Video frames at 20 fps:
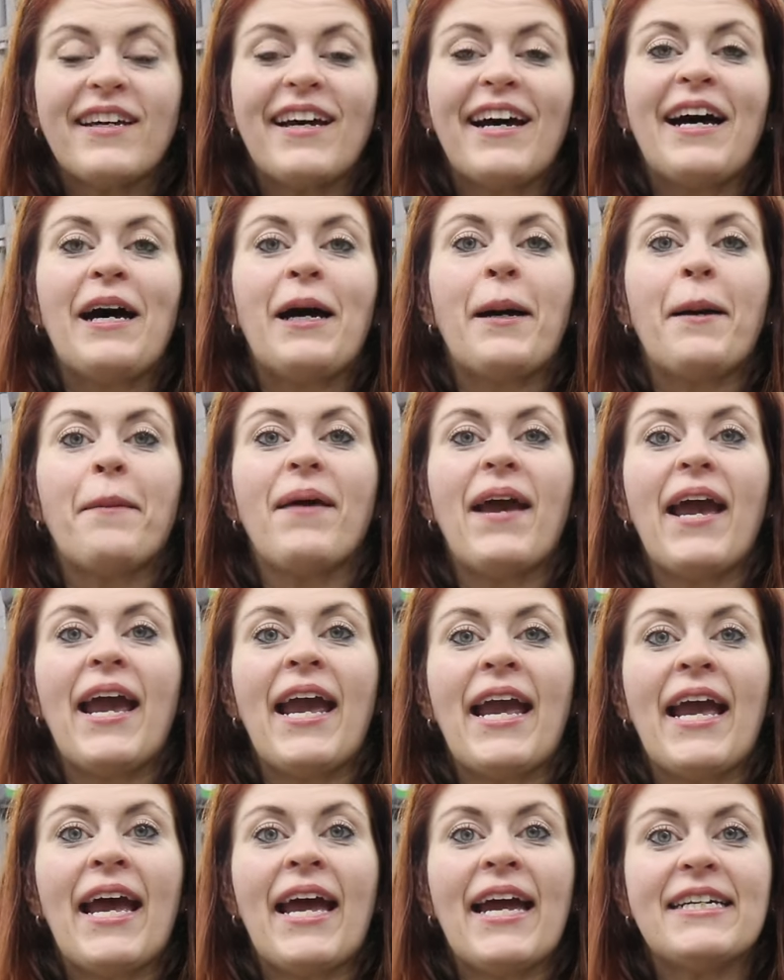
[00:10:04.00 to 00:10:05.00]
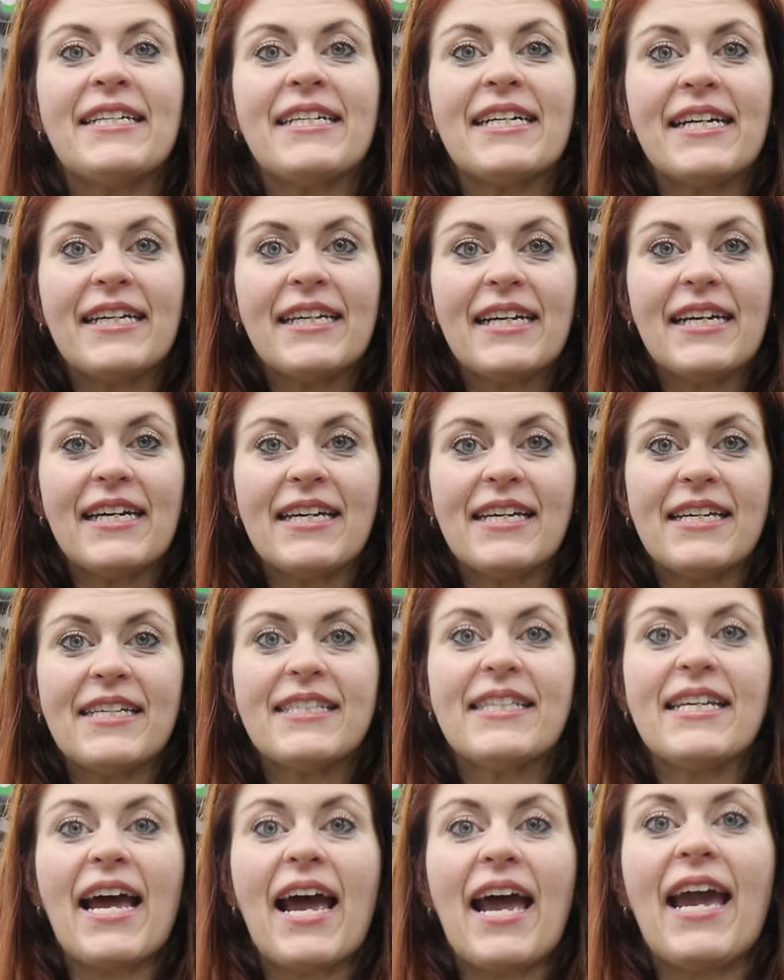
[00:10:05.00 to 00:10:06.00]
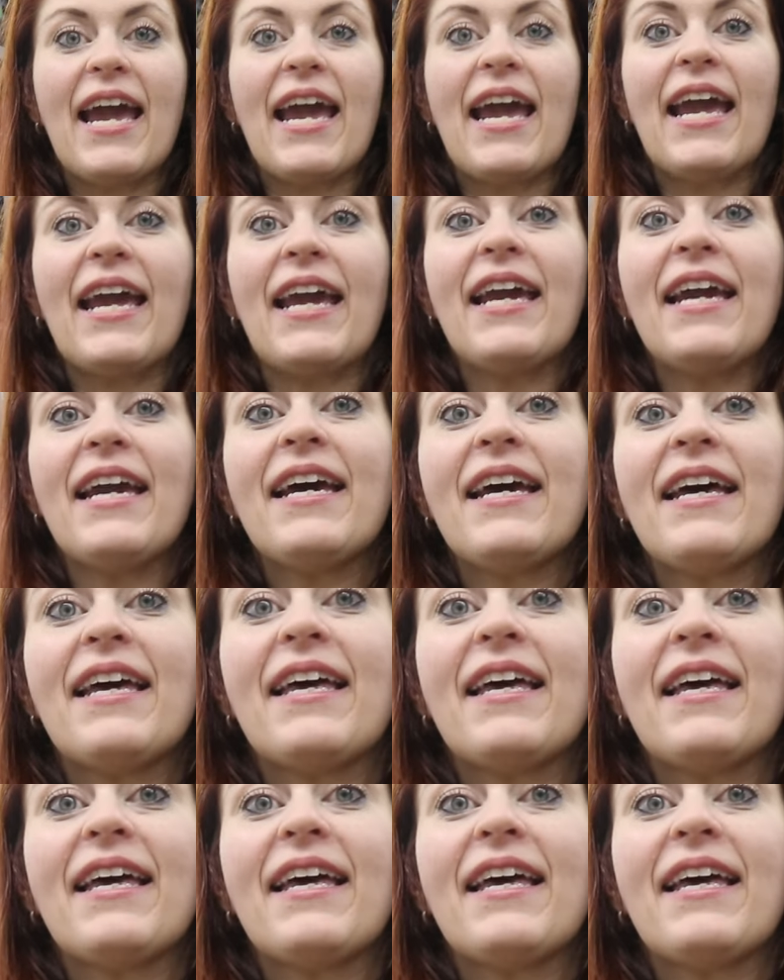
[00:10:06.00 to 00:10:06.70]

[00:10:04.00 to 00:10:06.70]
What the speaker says: and it is a